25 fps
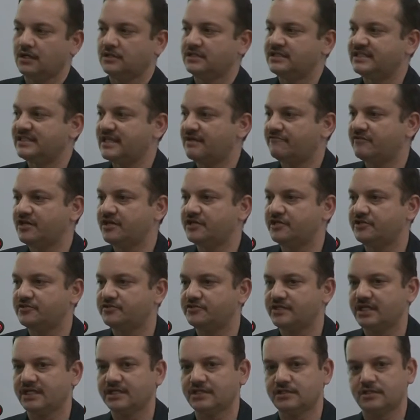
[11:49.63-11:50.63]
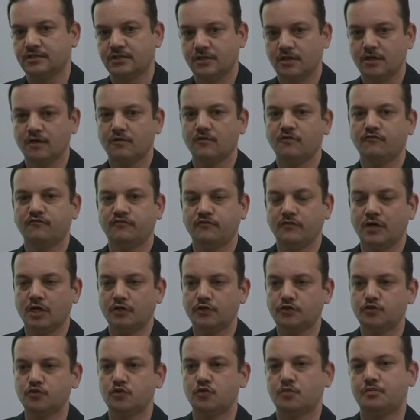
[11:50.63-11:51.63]
7 districts of
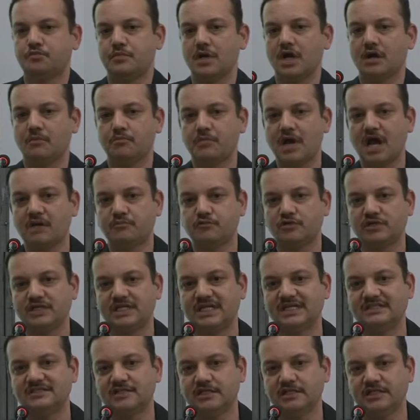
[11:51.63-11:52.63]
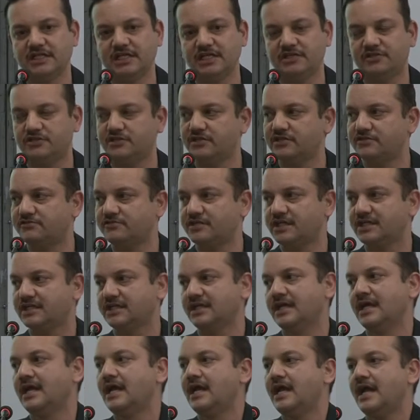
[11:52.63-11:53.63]
2 power projects in each
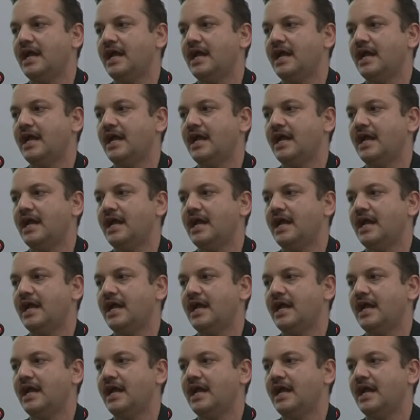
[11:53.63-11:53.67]
district,